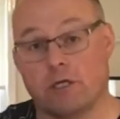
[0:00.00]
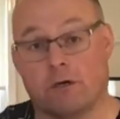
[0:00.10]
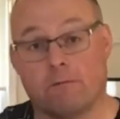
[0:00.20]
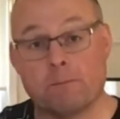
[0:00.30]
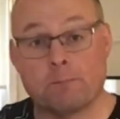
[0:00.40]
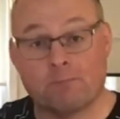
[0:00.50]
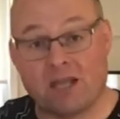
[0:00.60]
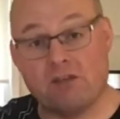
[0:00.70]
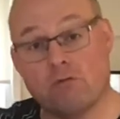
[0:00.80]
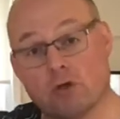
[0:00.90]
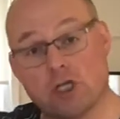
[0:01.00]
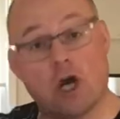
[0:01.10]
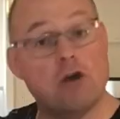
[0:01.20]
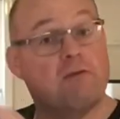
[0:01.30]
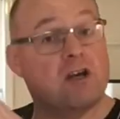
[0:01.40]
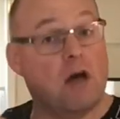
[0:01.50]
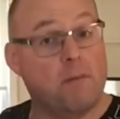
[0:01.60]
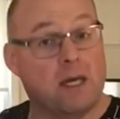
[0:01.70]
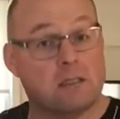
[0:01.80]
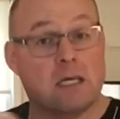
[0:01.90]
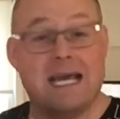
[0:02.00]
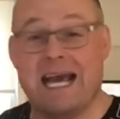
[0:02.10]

to you and you've got to overcome it.